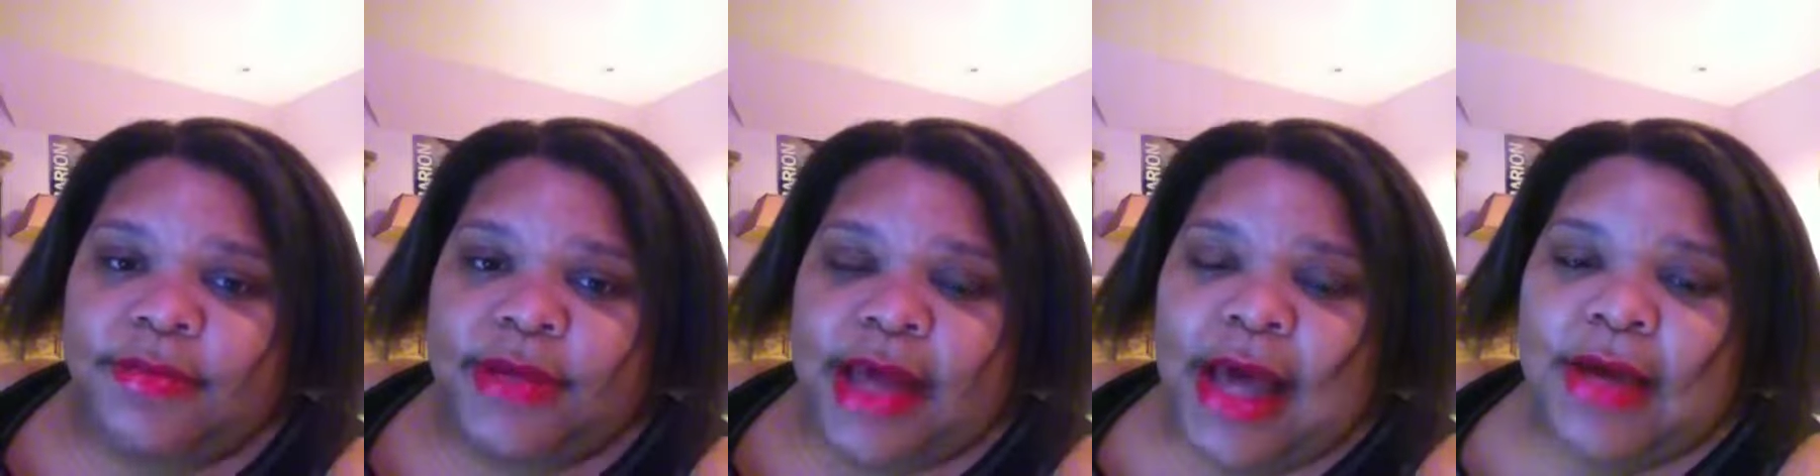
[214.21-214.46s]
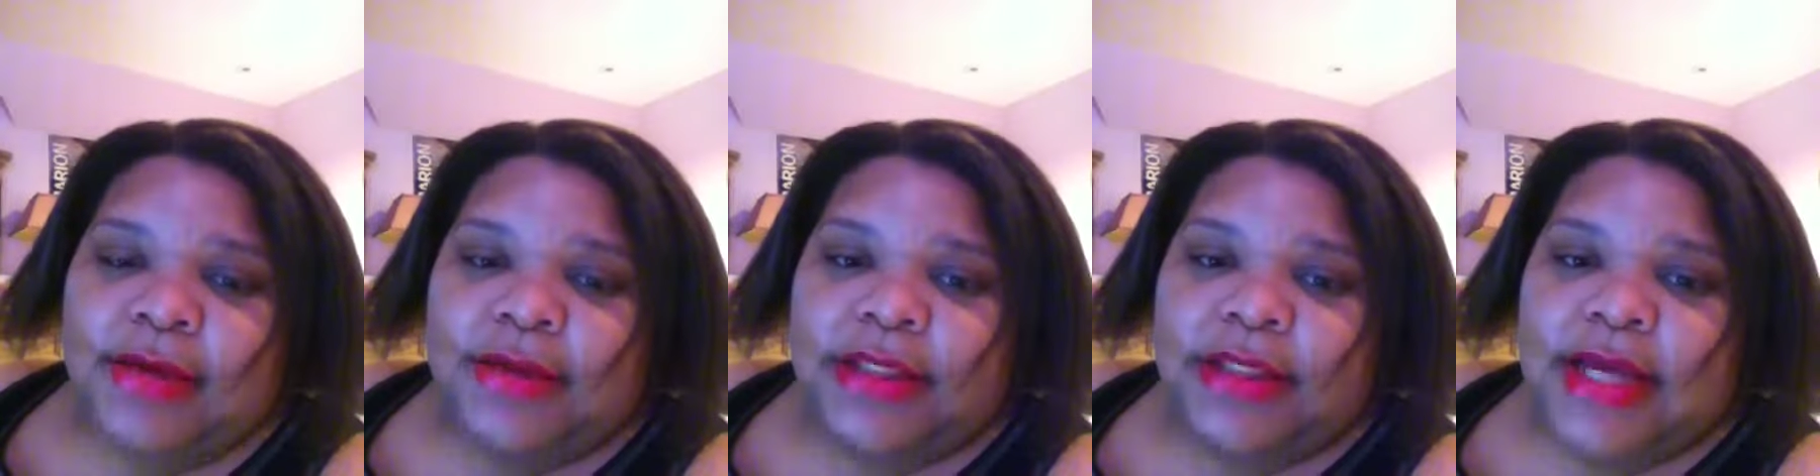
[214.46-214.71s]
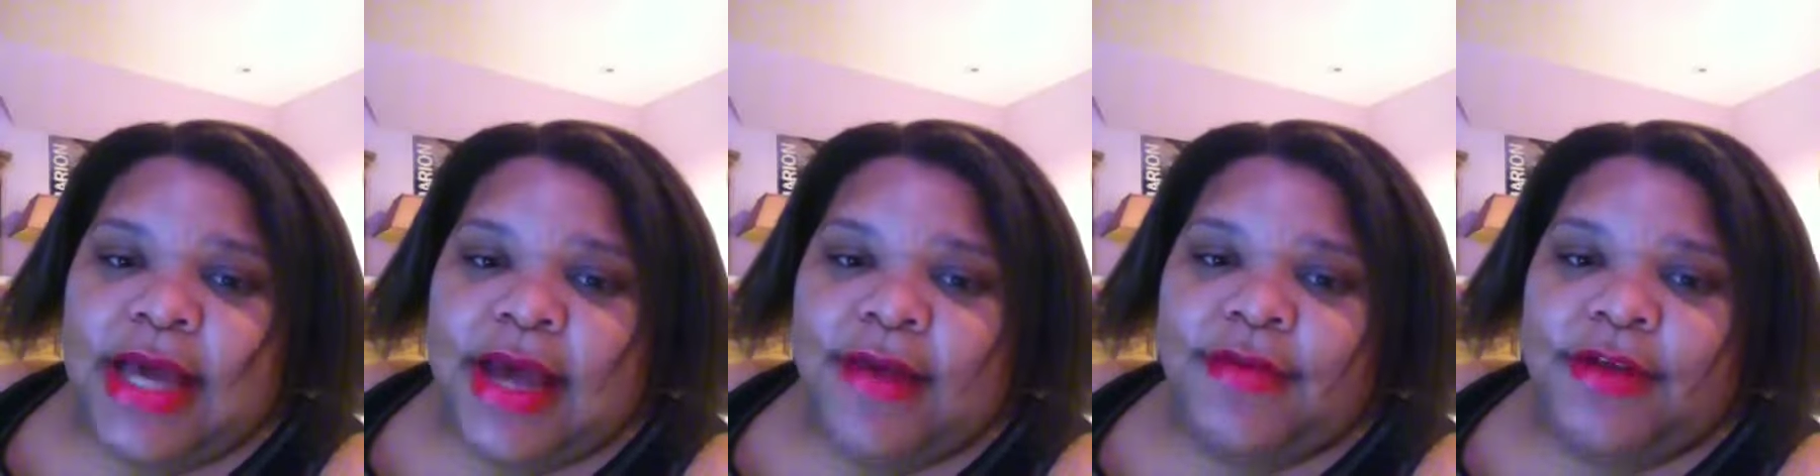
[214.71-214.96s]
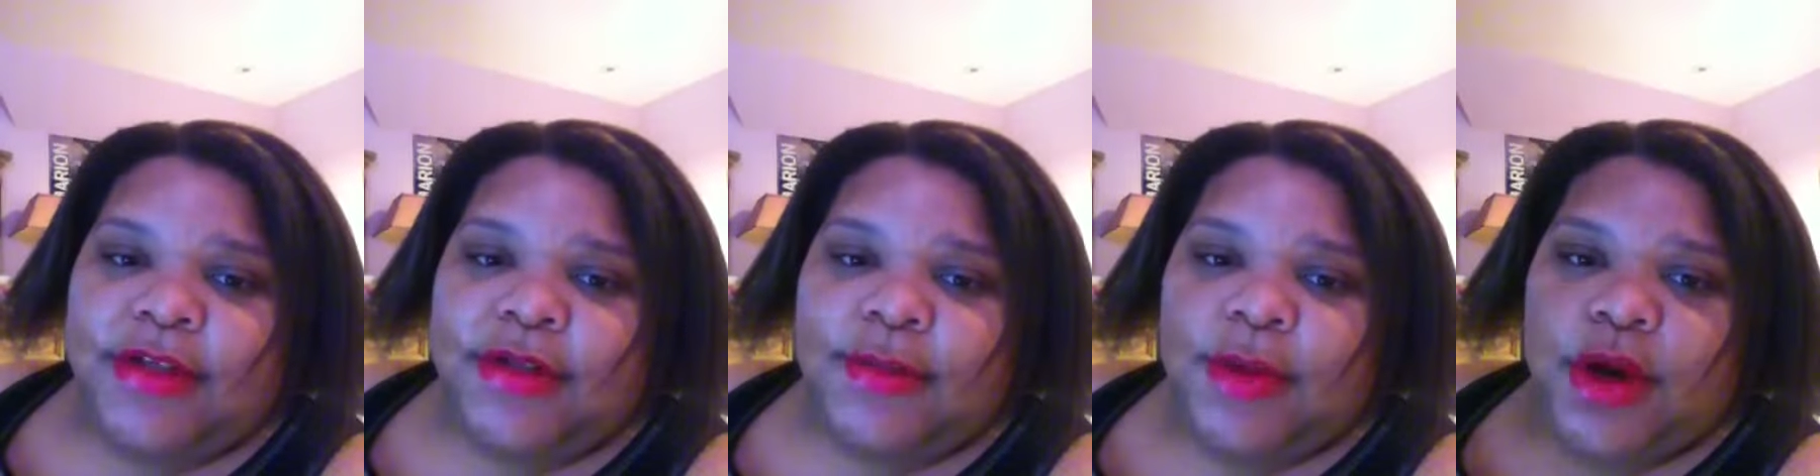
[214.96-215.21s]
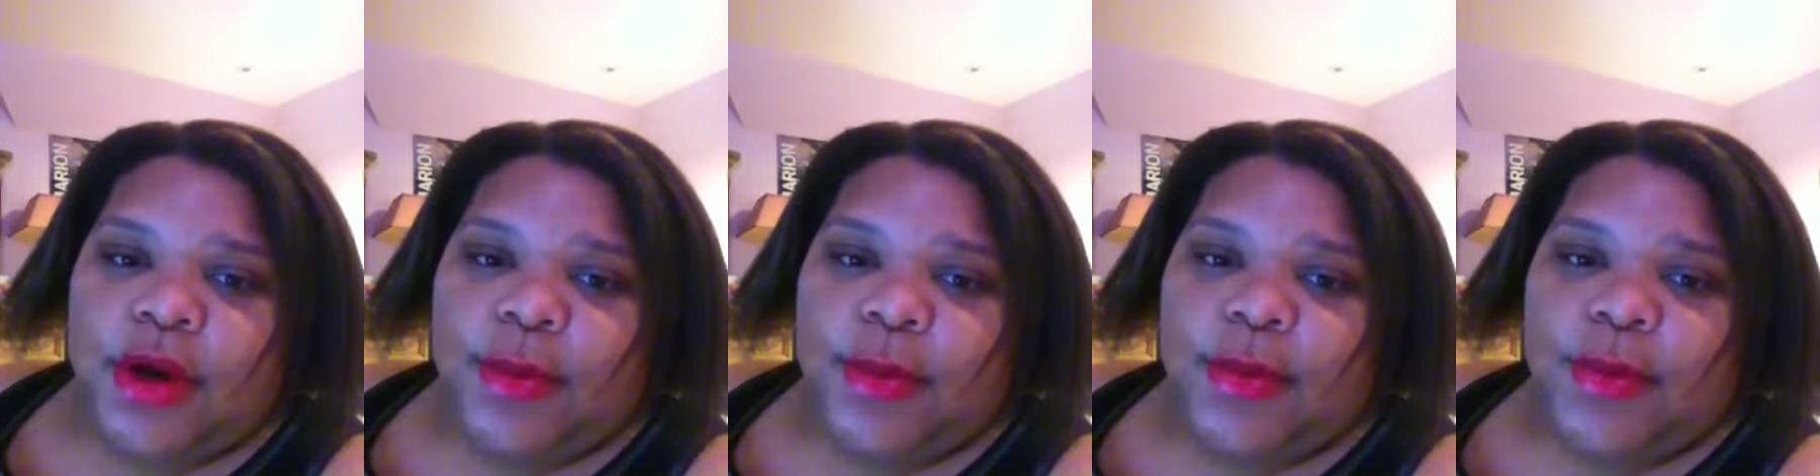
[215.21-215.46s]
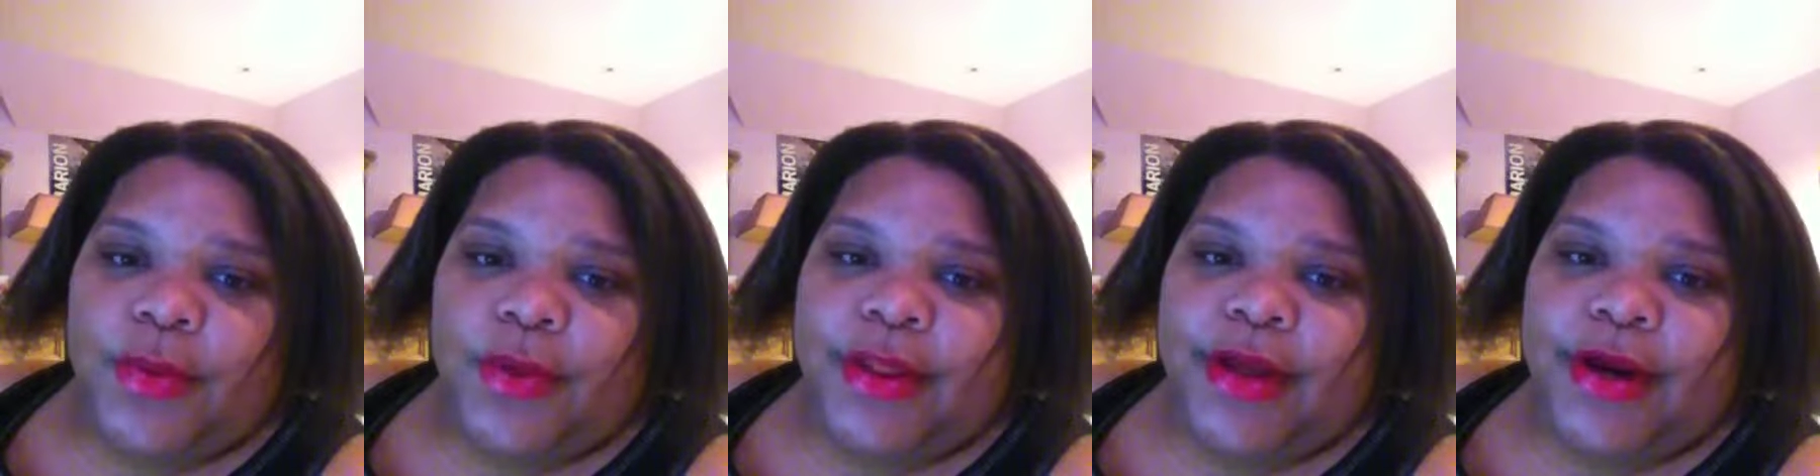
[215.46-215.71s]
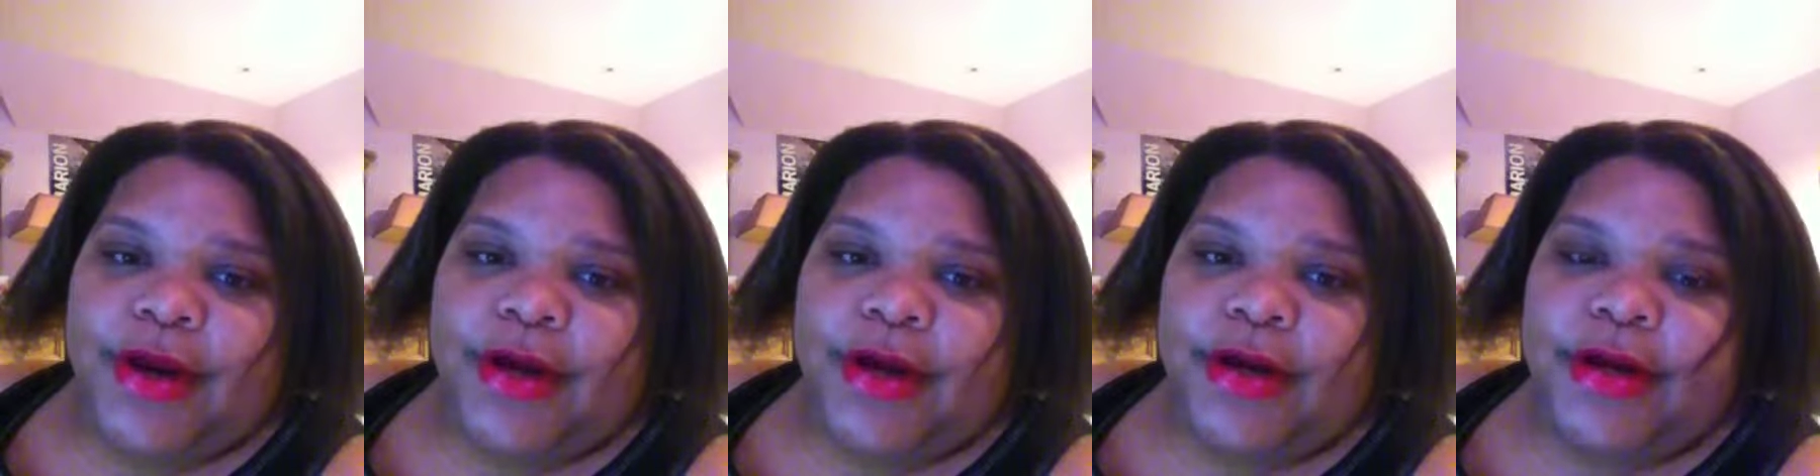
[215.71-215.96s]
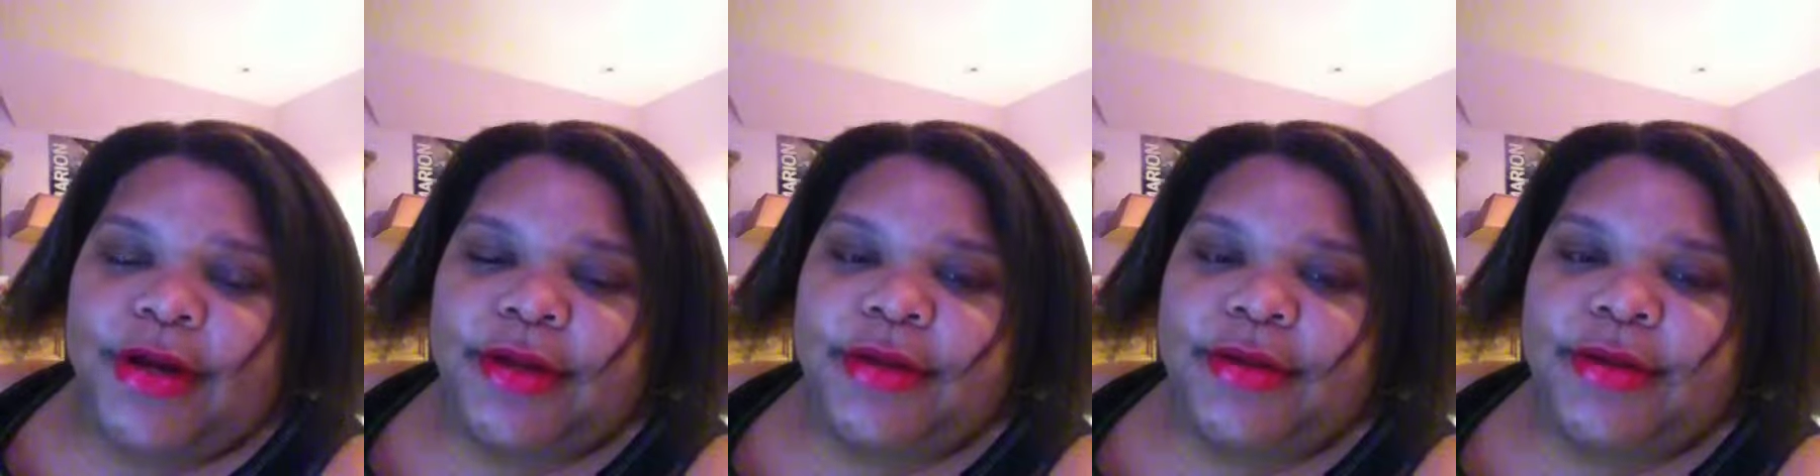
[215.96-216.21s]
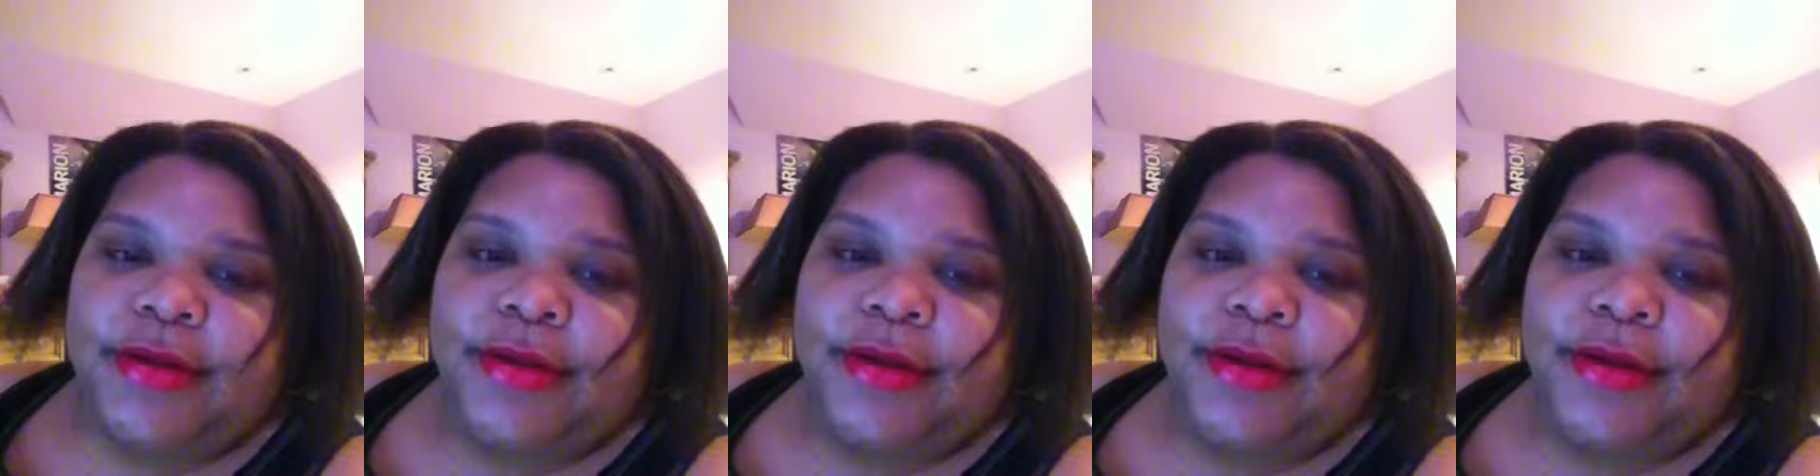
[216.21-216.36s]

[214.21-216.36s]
Alcide have this moment where they're in